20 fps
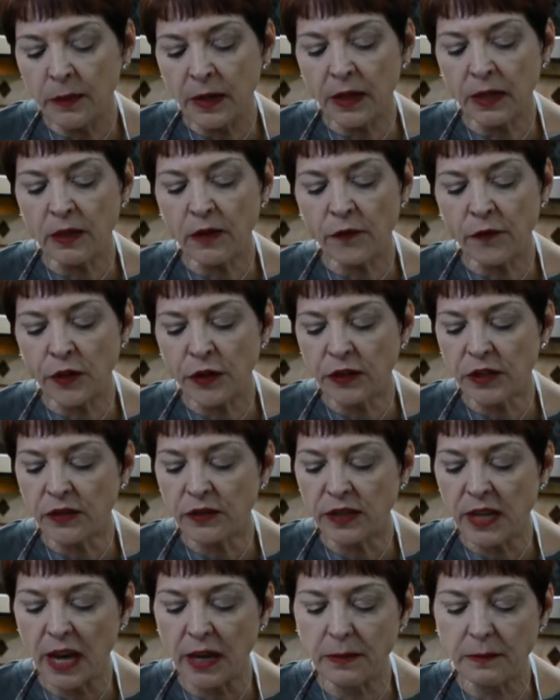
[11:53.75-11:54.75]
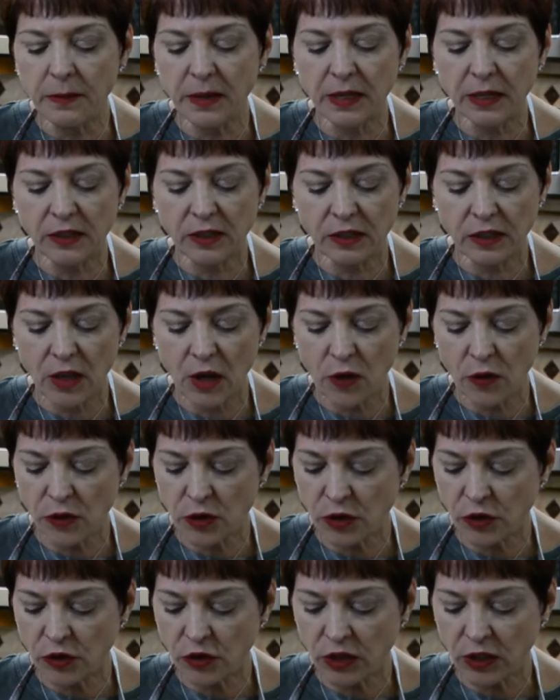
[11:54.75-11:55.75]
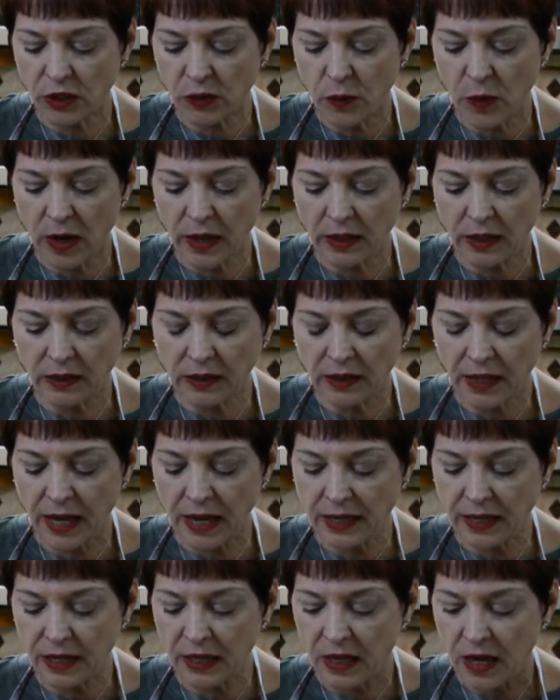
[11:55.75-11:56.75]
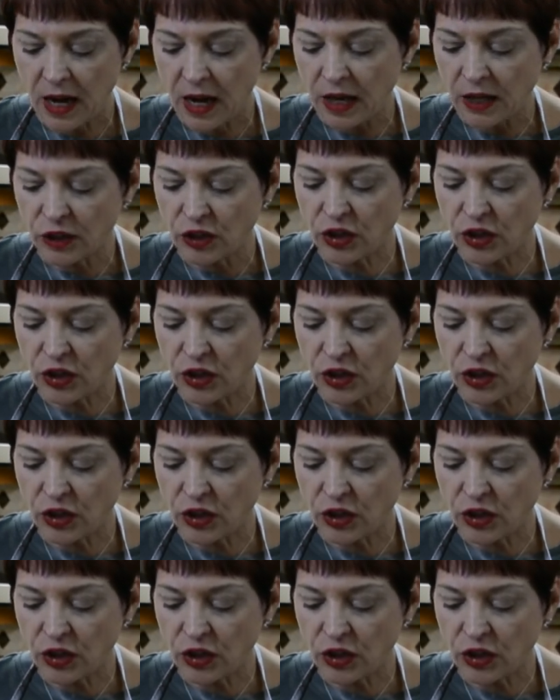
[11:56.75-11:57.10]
In the first 10 minutes though, you just wanna let it